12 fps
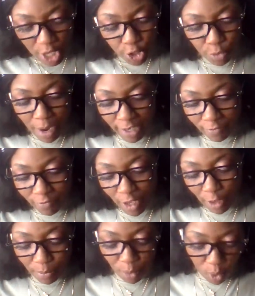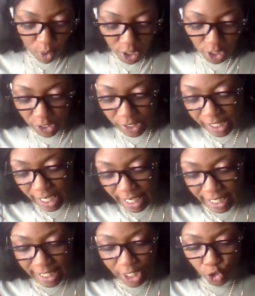You might have felt bored or
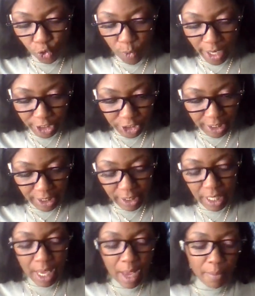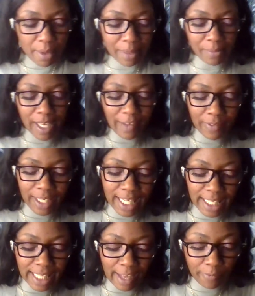stuck in a situation, but I'm definitely
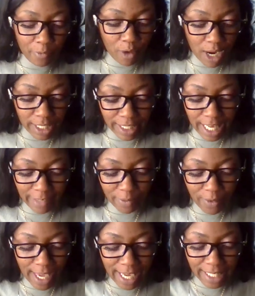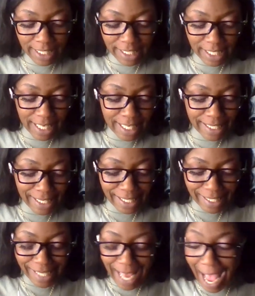getting that for a lot of you Eddies. It's
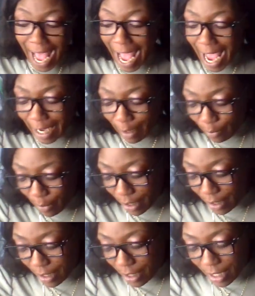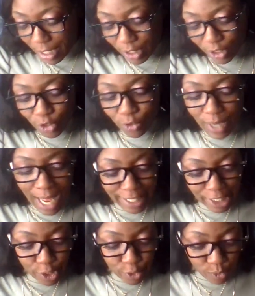time to
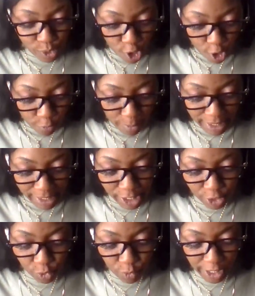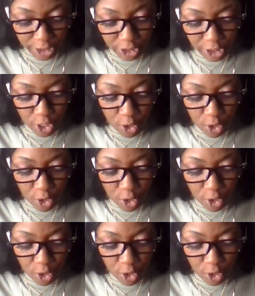not lose hope in a situation.